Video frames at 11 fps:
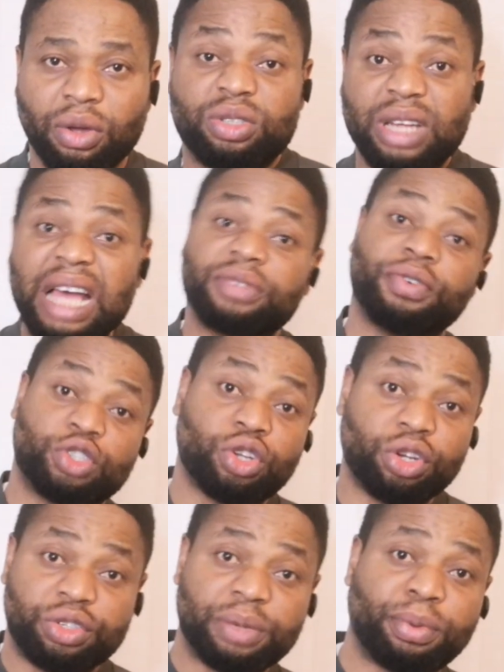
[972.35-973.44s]
So that's for
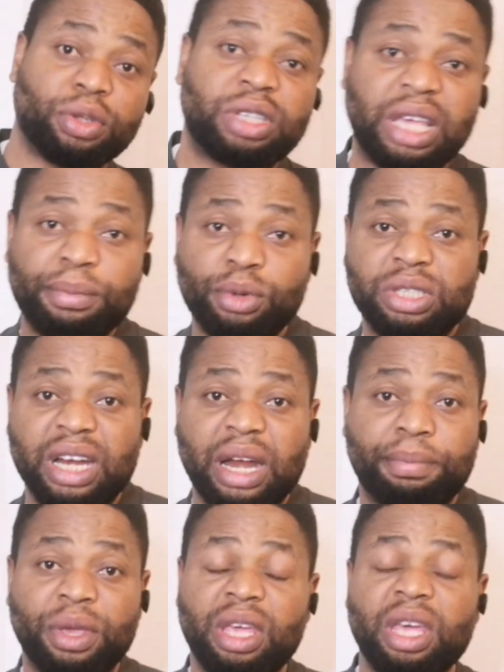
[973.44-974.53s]
surgery. But
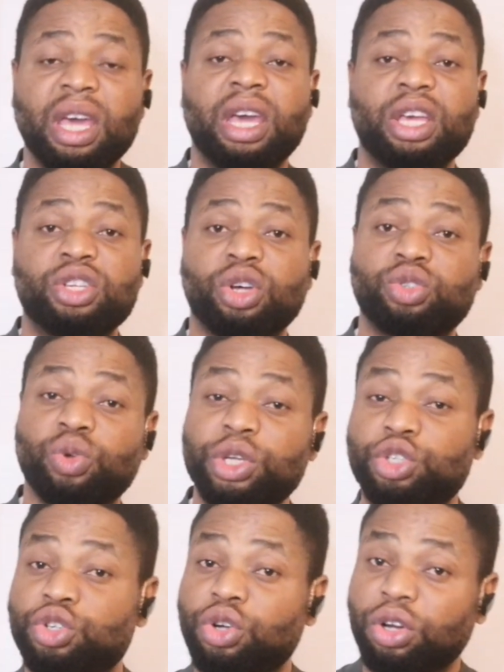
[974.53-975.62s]
chemotherapy is also a
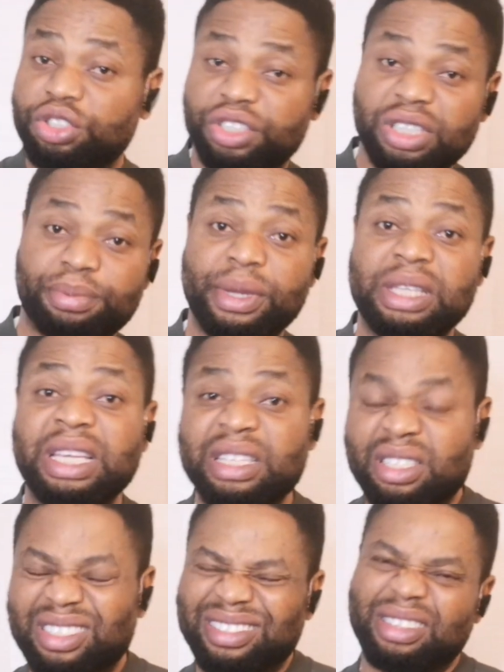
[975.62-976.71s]
drug treatment.
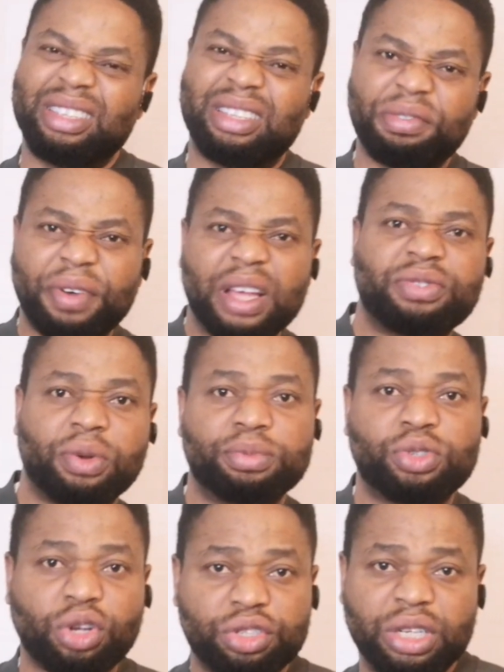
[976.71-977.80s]
It differs from
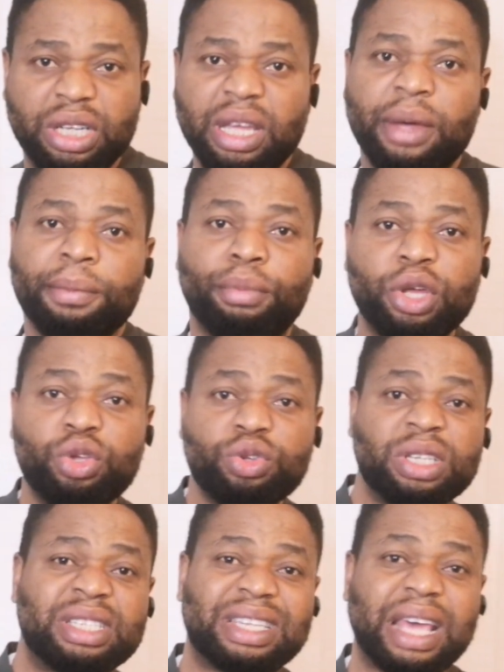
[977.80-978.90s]
surgery, but it
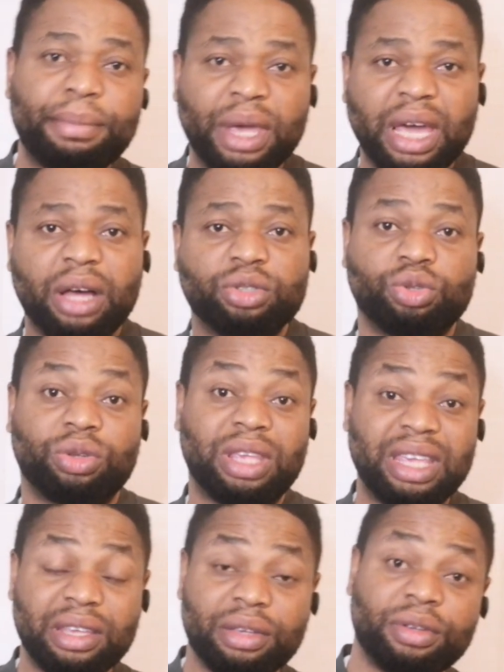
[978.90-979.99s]
uses chemicals to
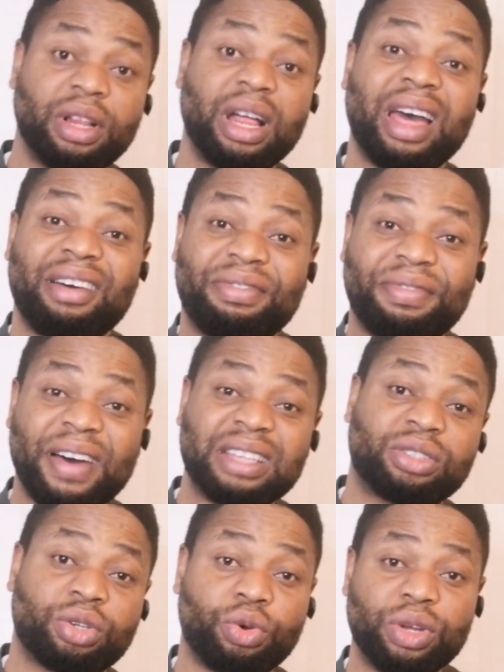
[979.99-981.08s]
kill
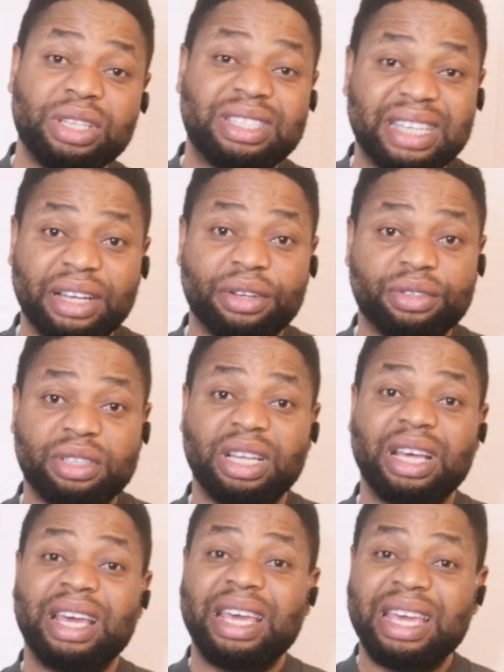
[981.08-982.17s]
fast-growing
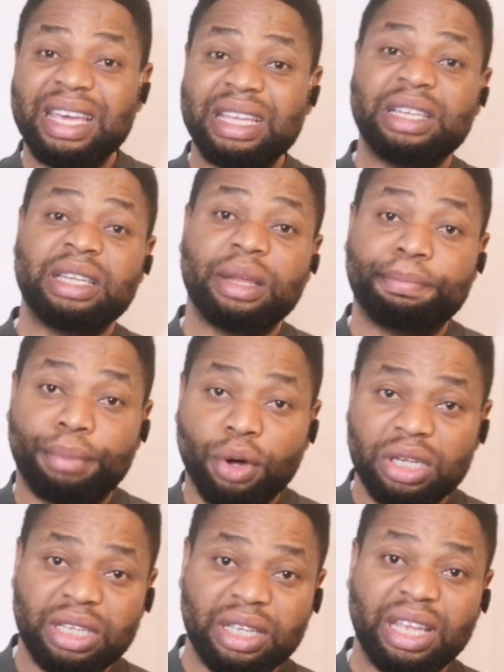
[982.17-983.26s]
cells in the
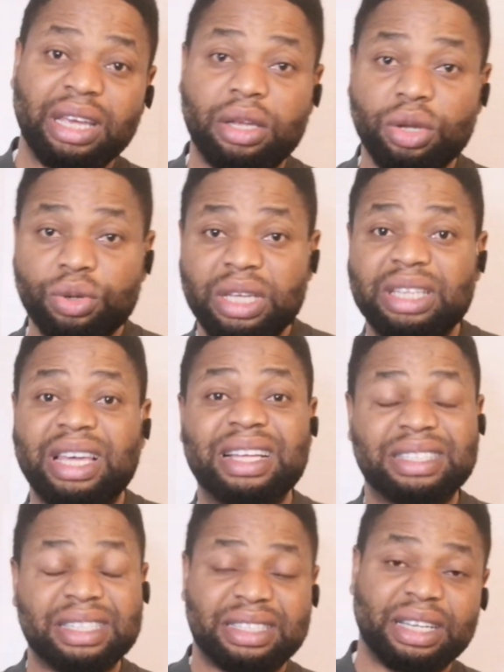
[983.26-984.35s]
body, including
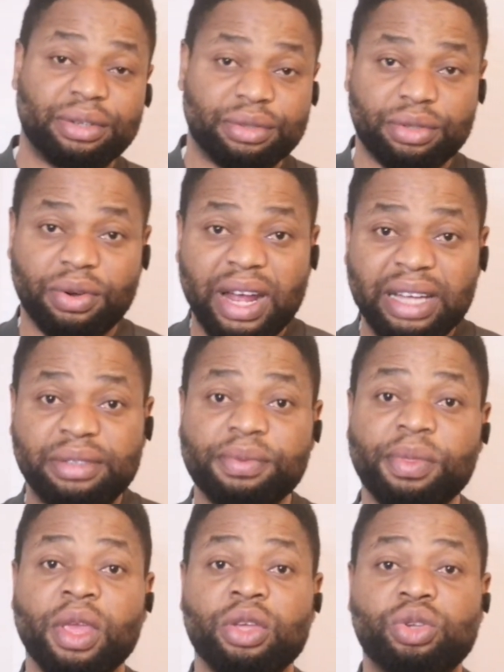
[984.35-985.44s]
cancer cells, right?
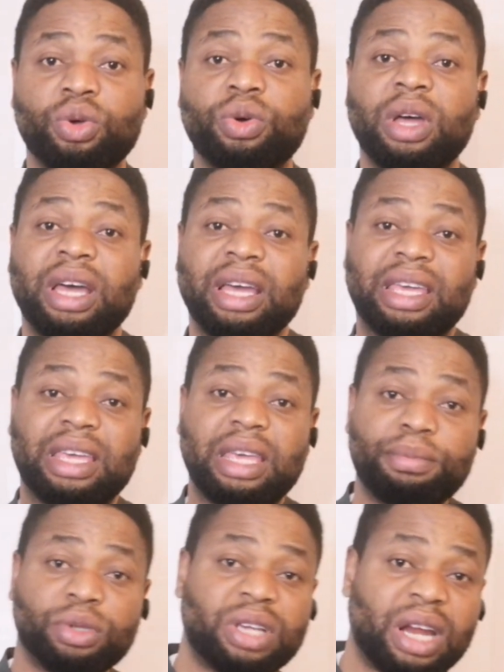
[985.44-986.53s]
So
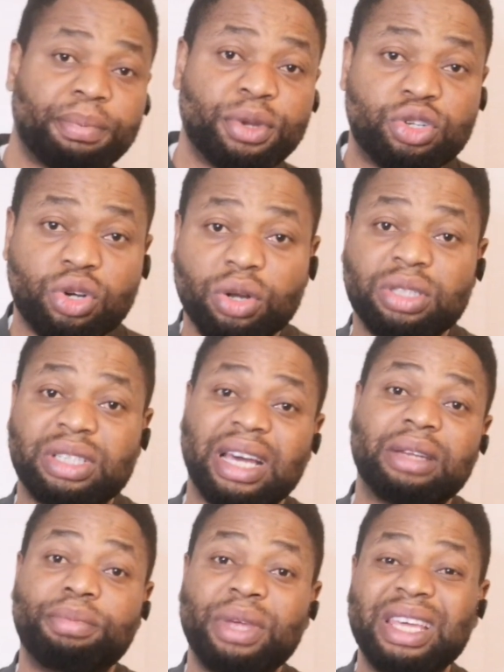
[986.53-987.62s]
chemotherapy drugs
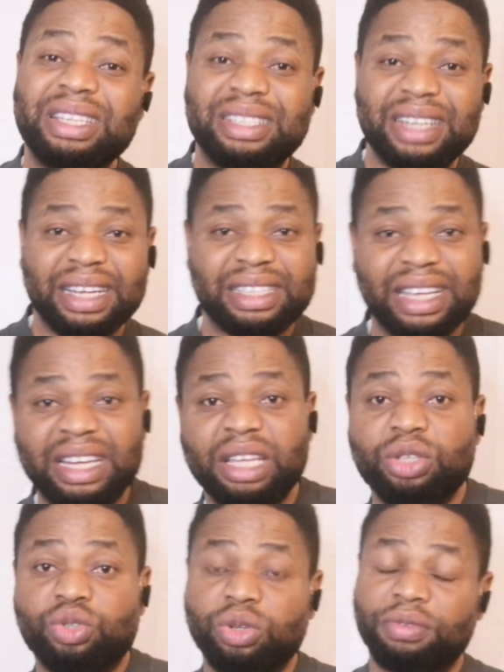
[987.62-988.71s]
can be injected
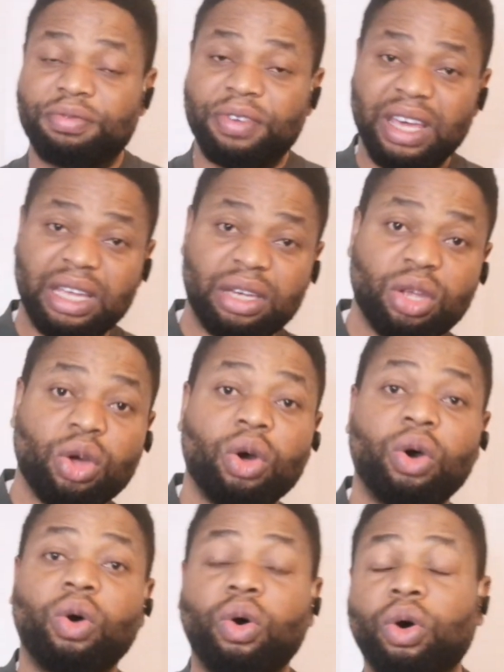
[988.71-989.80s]
into the vein
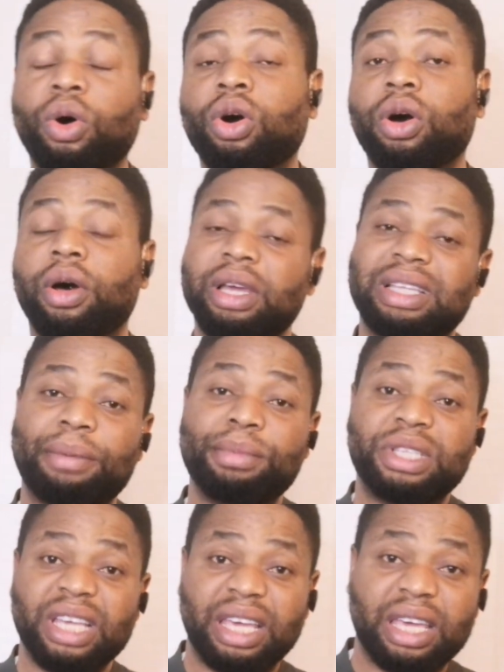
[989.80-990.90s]
or it can
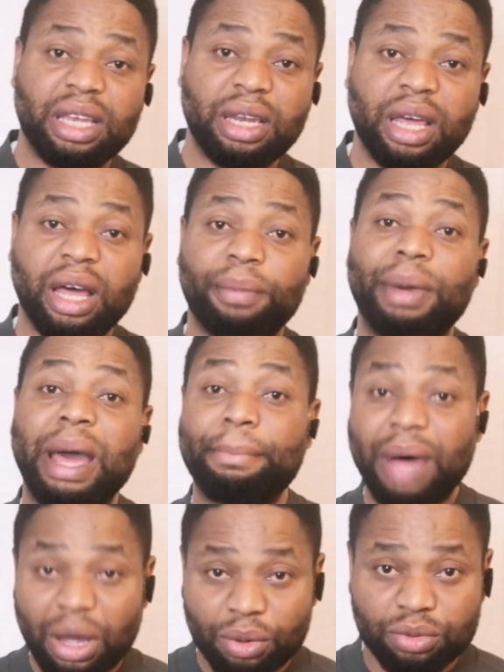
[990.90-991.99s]
be taken by
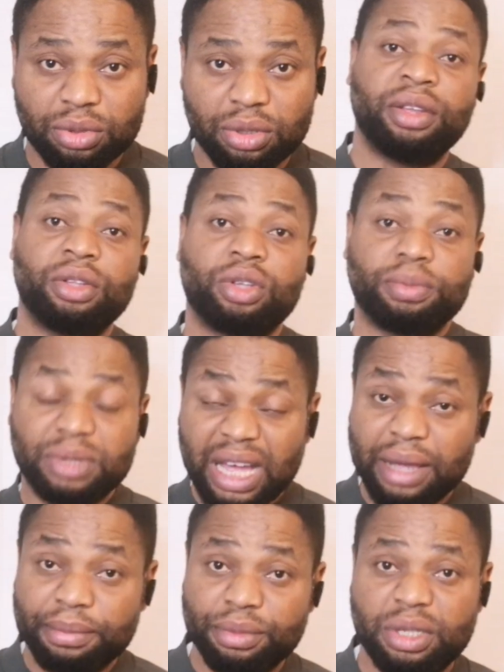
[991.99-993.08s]
mouth.
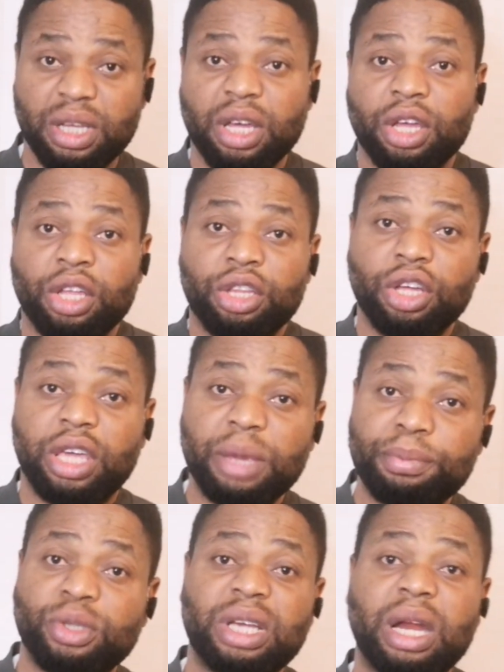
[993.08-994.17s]
Sometimes the
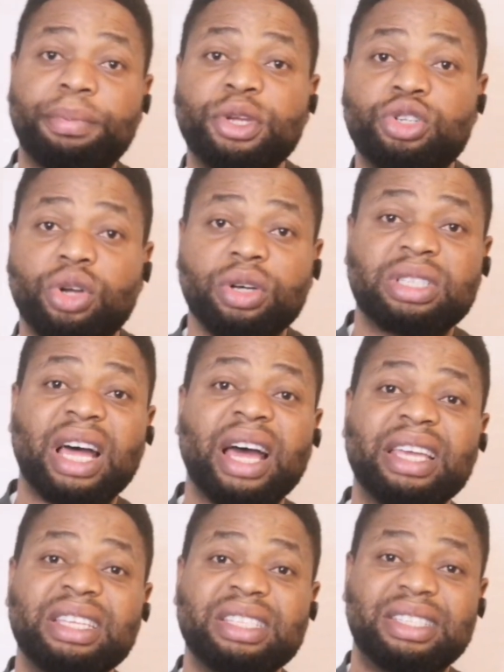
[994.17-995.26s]
chemotherapy drugs
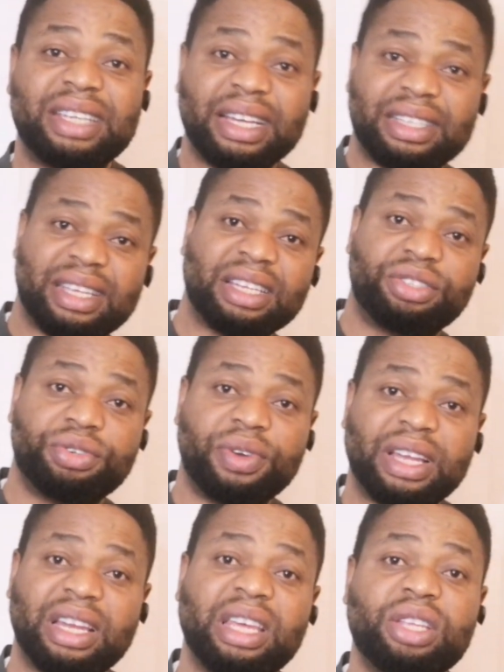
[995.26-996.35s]
are injected
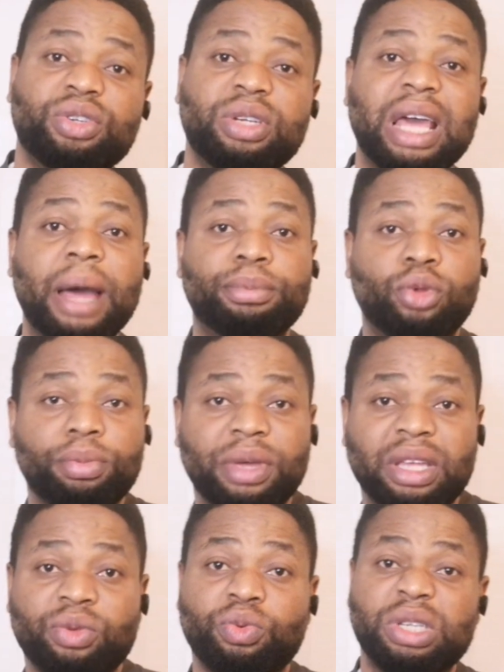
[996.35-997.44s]
directly into the
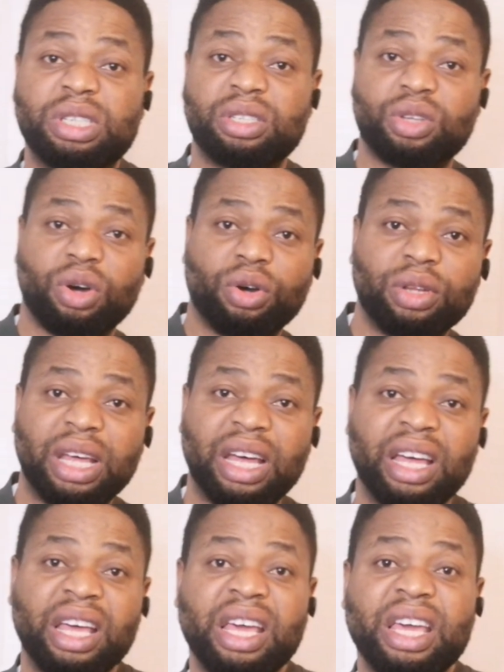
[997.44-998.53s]
abdomen, which is called
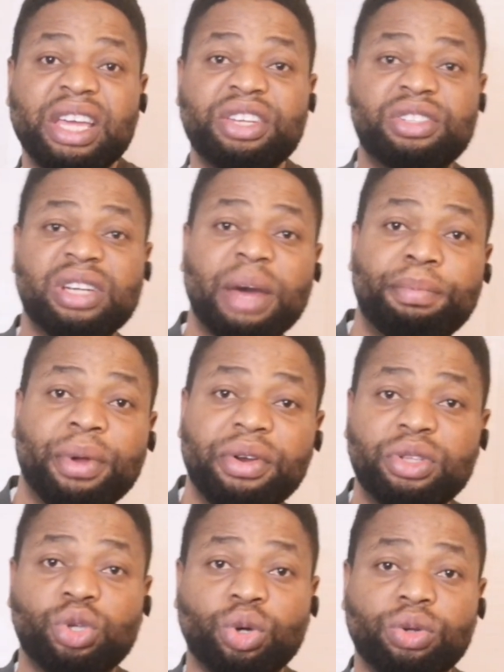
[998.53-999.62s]

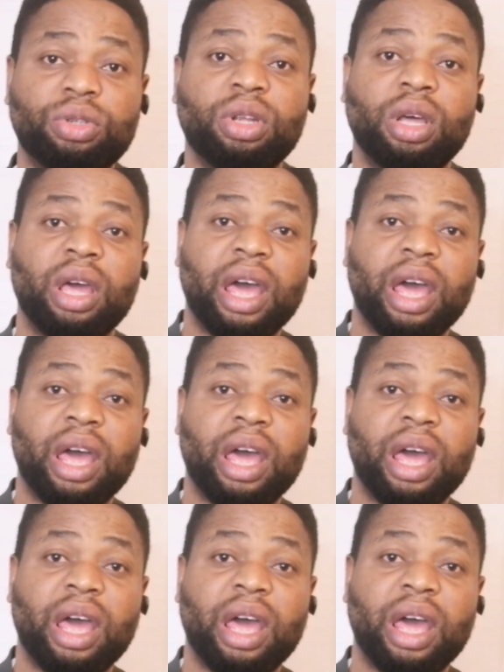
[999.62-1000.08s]
intraperitoneal